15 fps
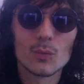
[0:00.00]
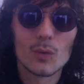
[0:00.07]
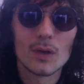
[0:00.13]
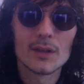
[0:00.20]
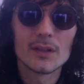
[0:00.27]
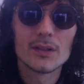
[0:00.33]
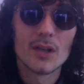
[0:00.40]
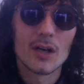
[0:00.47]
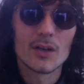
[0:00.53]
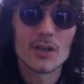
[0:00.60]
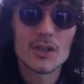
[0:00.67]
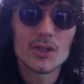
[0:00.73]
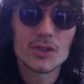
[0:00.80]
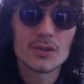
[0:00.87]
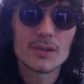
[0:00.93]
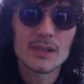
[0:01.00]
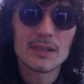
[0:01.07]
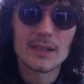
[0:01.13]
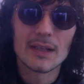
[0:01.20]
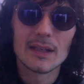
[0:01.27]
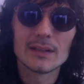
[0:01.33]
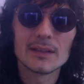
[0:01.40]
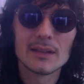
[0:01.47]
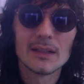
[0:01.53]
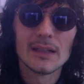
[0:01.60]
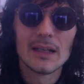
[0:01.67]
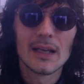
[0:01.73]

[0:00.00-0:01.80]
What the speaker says: you want to nourish your skin,